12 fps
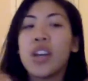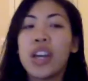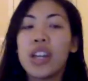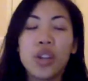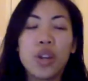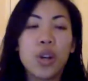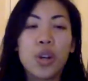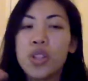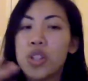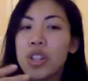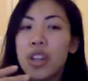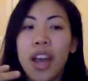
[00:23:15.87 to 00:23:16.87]

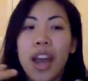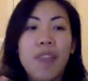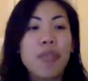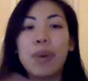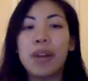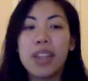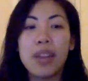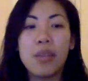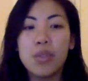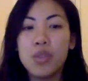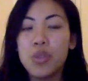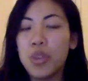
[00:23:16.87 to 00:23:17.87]
encouraged everybody that
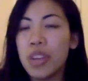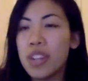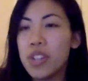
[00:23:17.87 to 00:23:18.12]
was joining